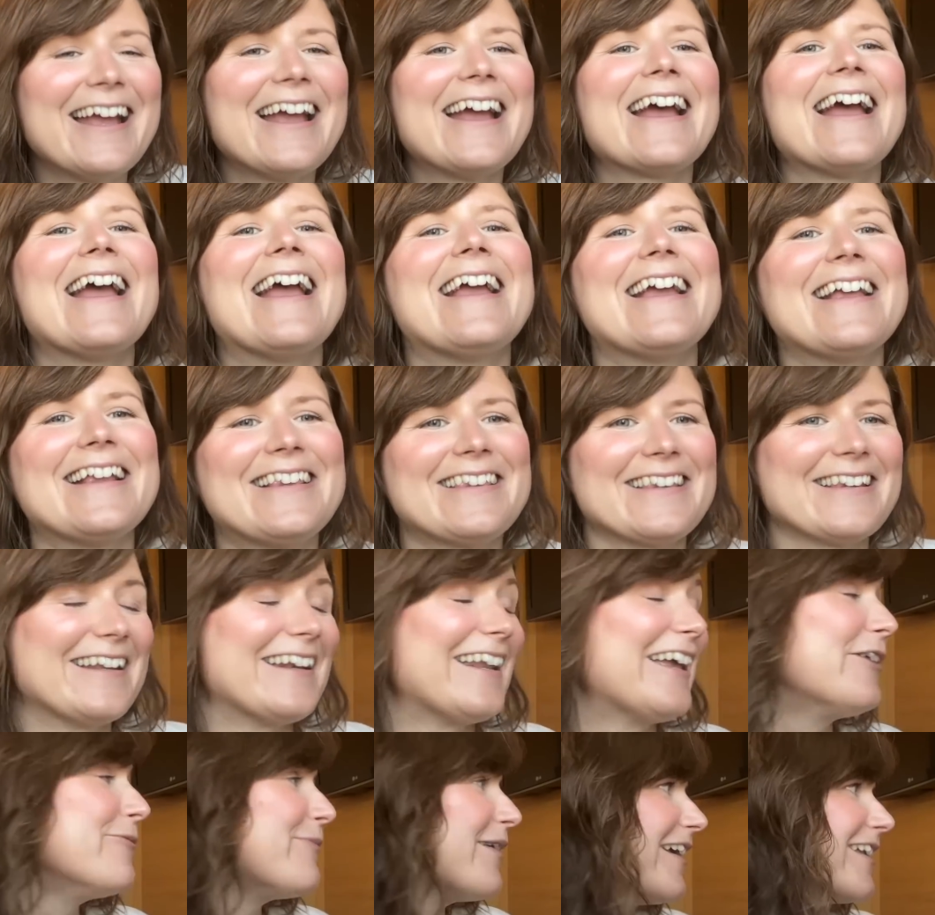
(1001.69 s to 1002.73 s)
It's an
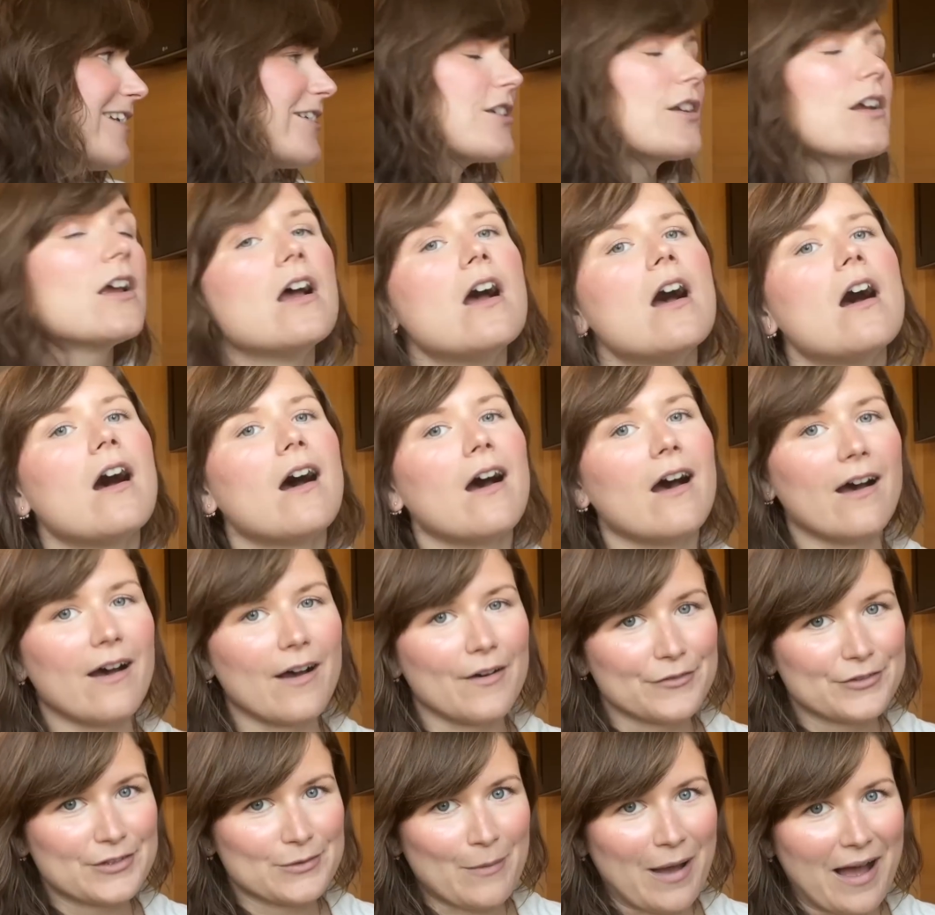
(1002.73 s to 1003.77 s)
image
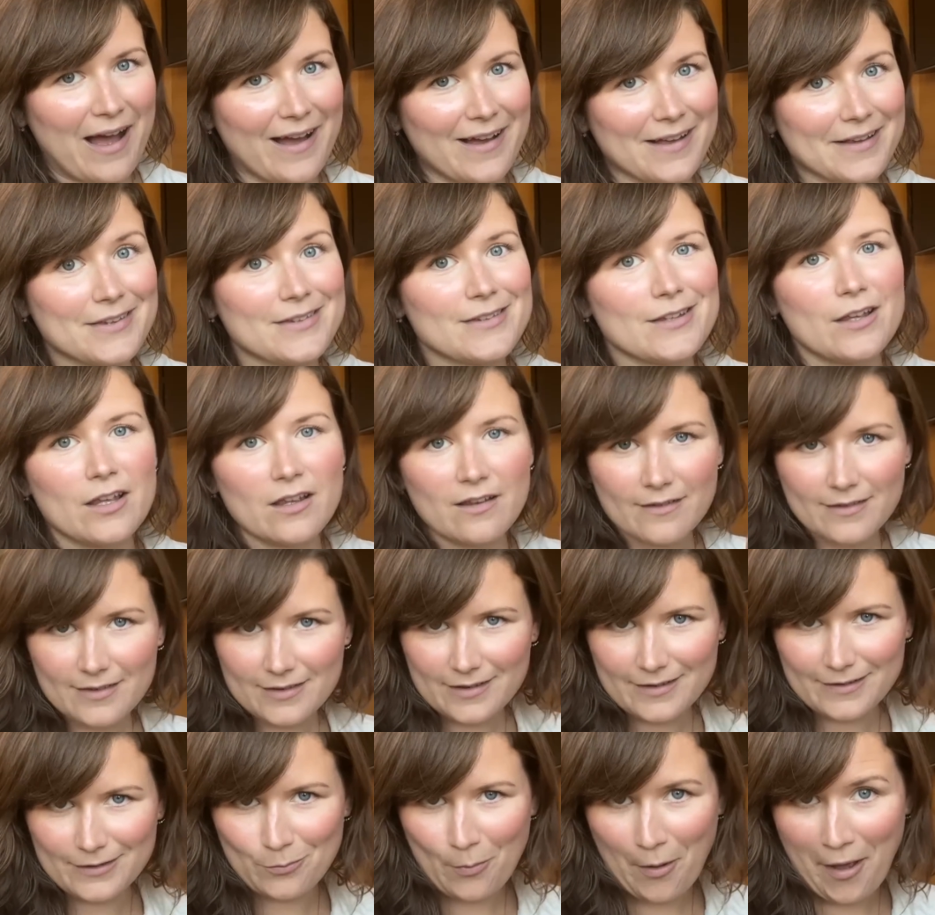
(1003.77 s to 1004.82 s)
of SMACS.
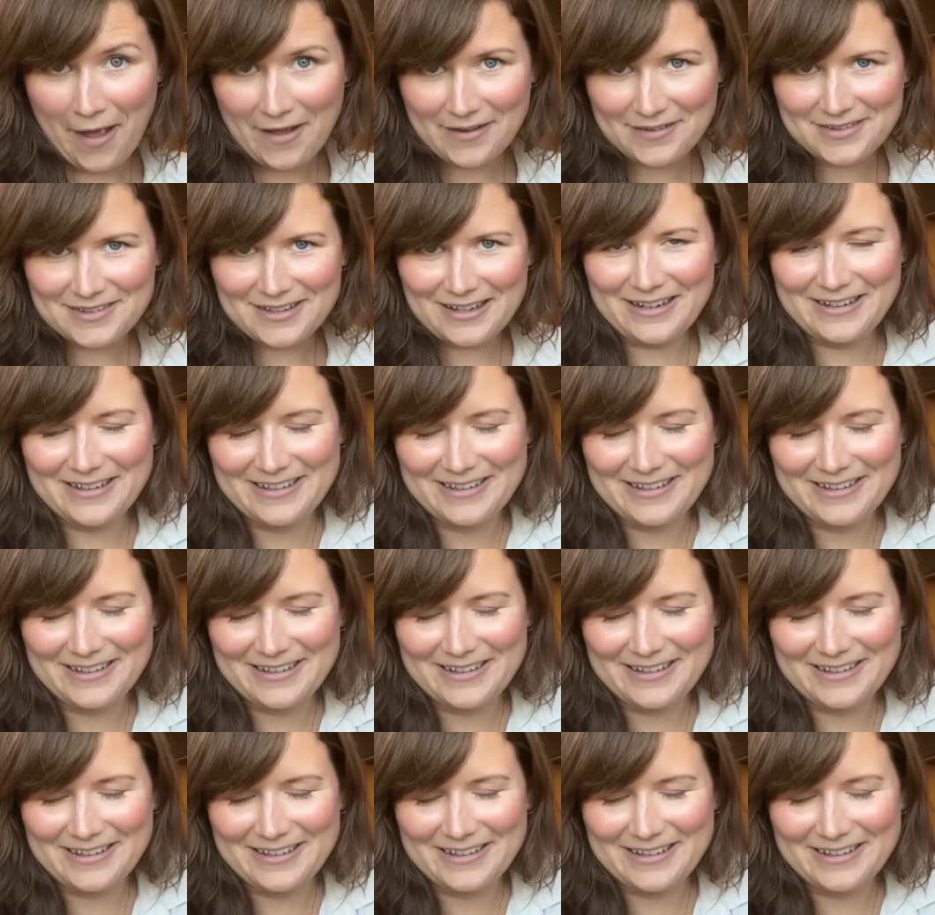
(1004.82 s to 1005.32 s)
It's SMACS.